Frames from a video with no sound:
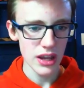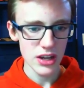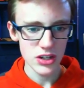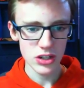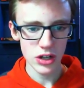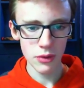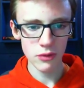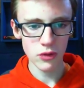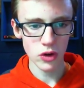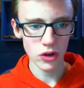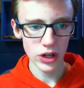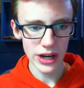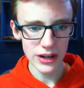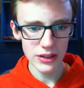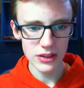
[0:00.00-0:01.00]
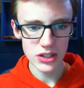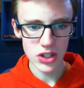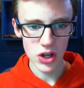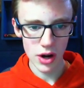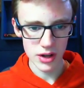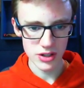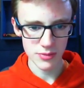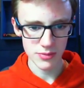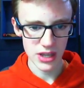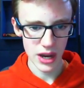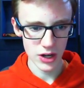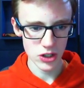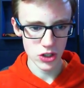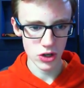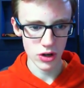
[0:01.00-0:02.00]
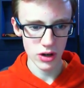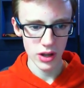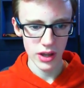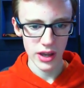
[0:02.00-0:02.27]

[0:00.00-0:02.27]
So now I've created this awesome texture.